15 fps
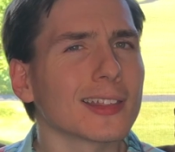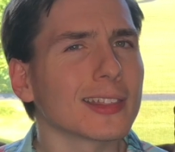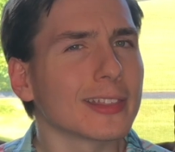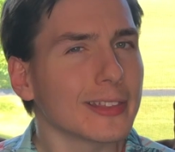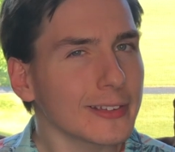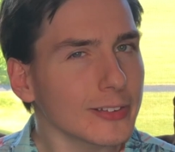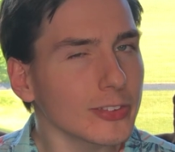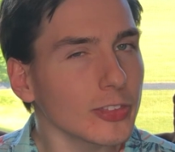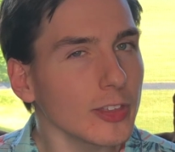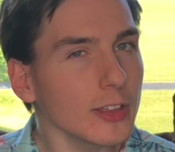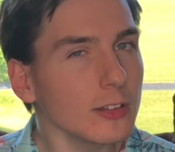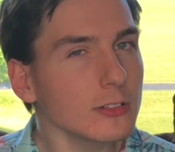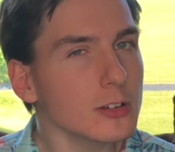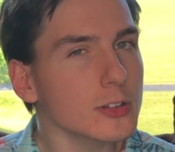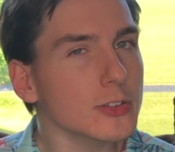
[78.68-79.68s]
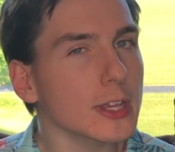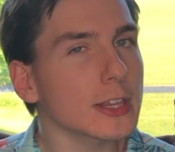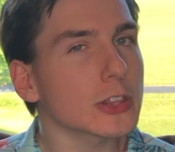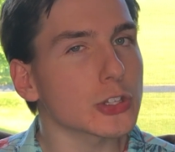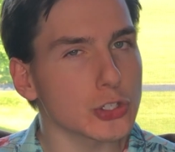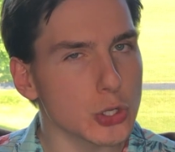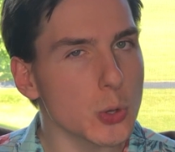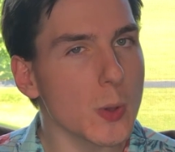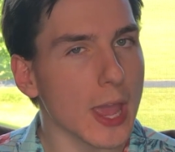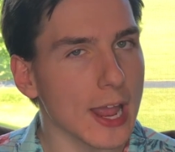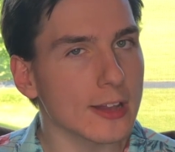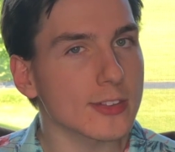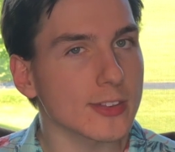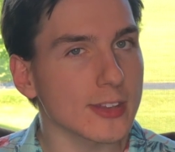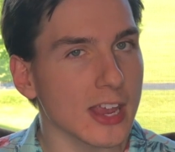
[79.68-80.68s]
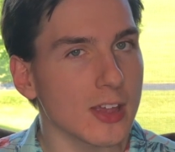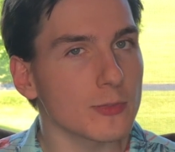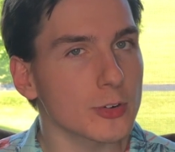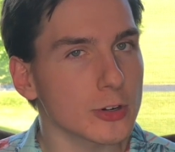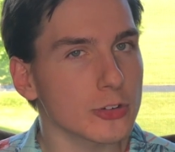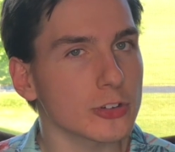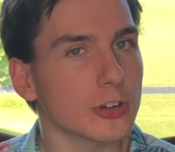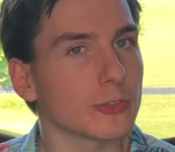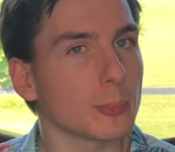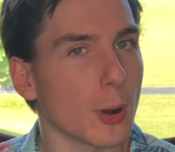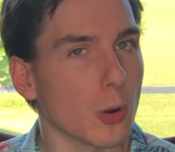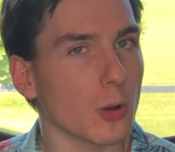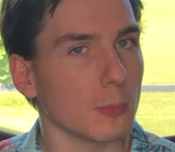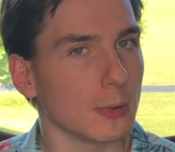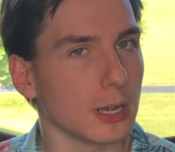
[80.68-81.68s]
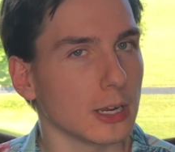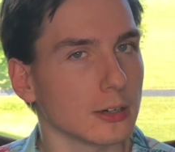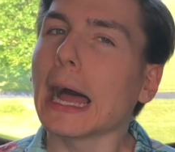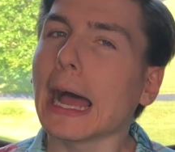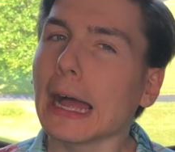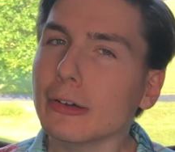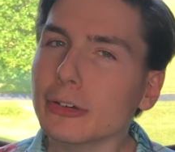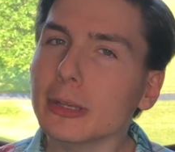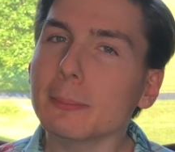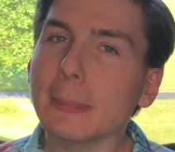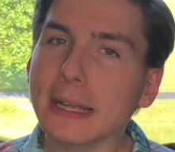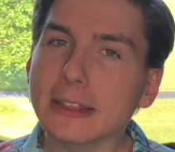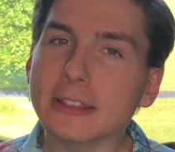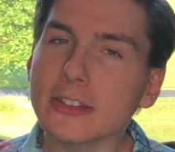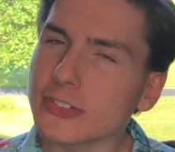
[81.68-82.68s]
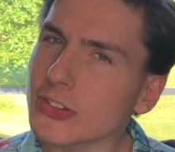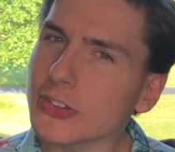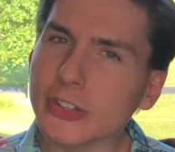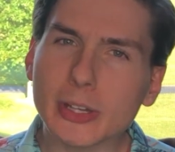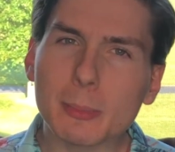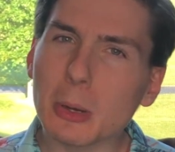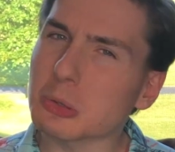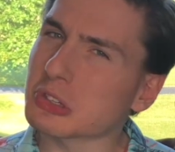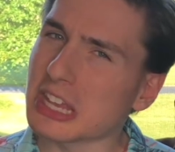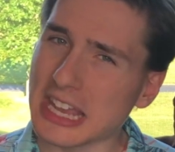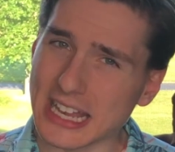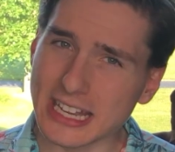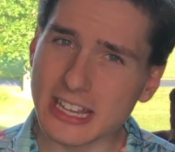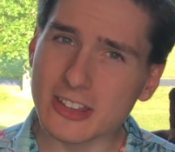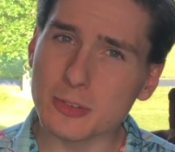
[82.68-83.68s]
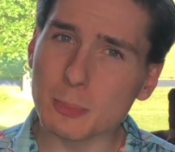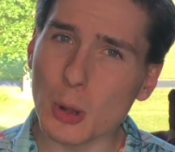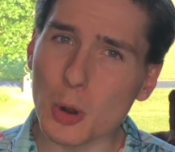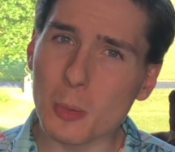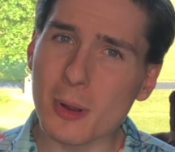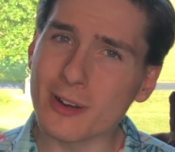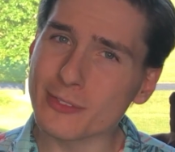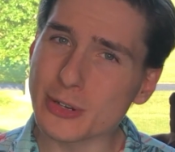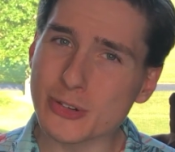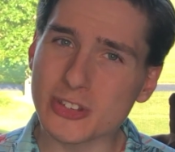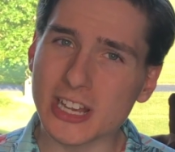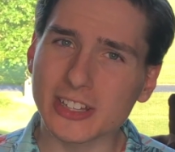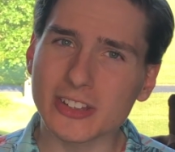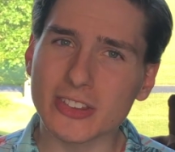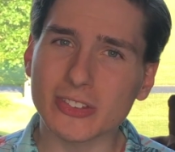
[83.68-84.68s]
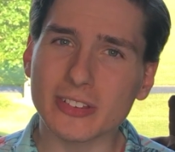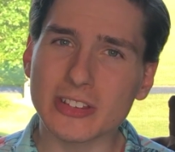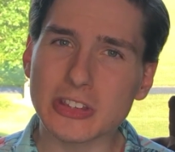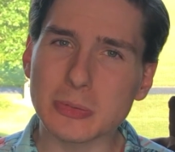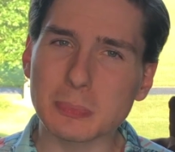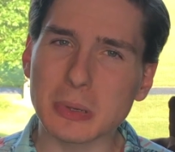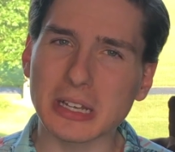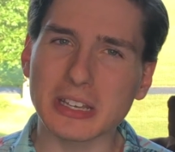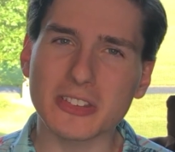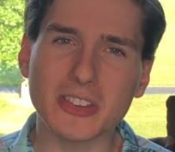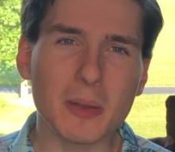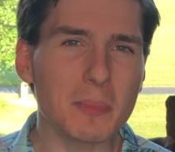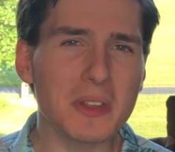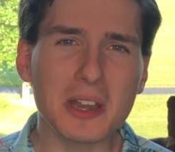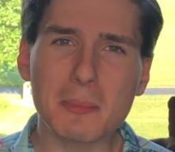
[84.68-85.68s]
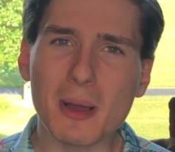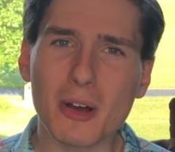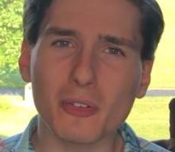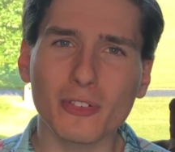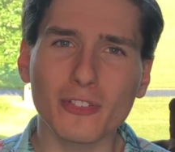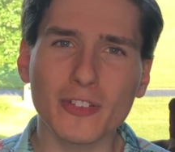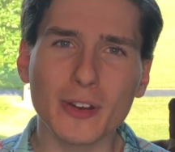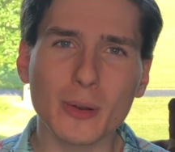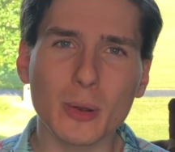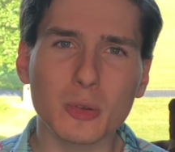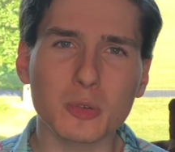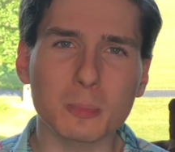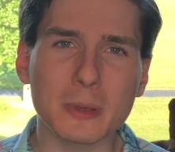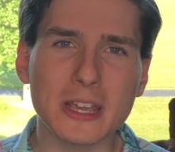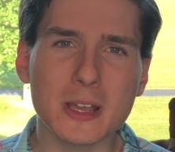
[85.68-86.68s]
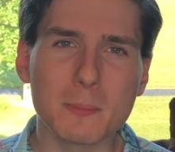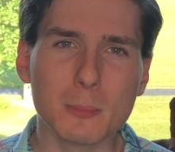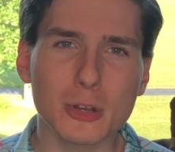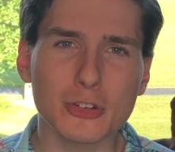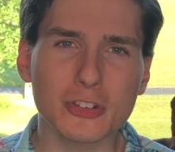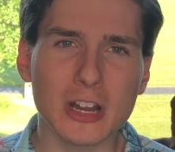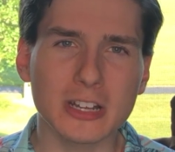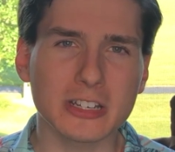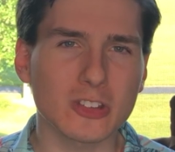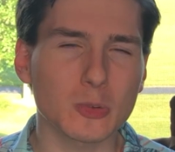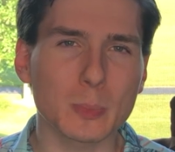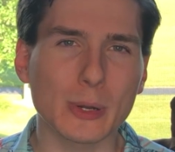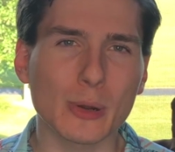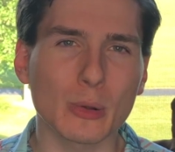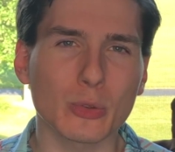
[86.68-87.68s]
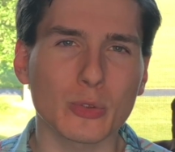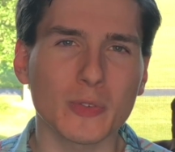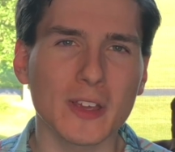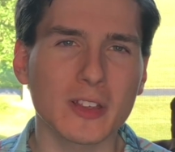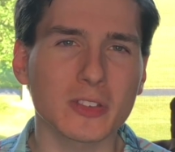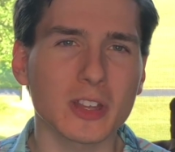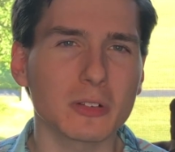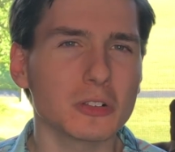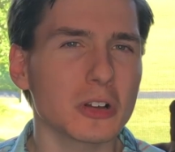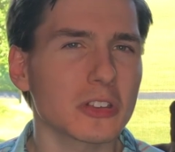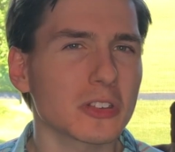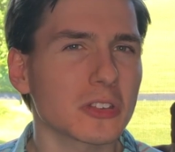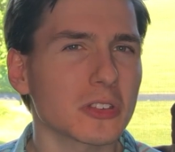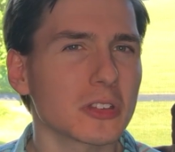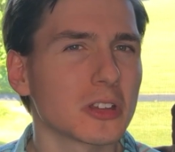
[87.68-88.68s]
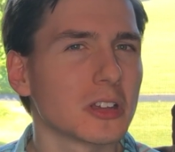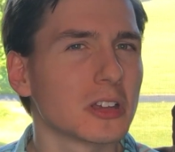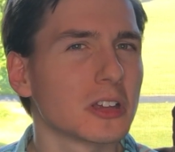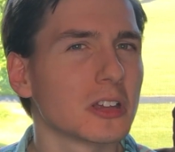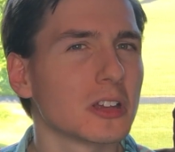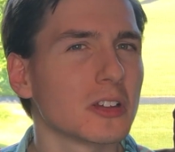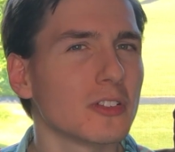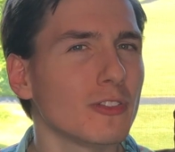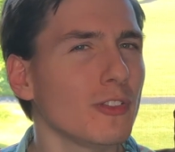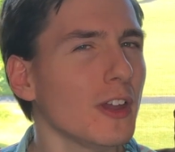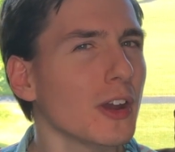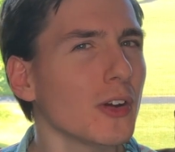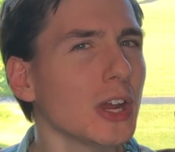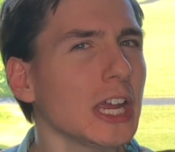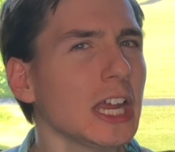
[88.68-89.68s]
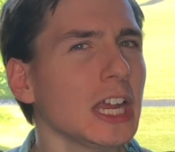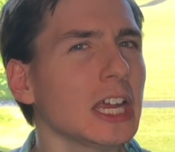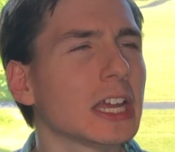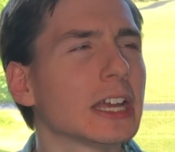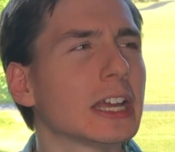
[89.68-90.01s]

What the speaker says: This thing looks like the Toucan Sam version of Pokemon. I'll admit this isn't the most hideous Pokemon fusion on this list, but something about Fearow's beak mushed onto Spearow's face looks very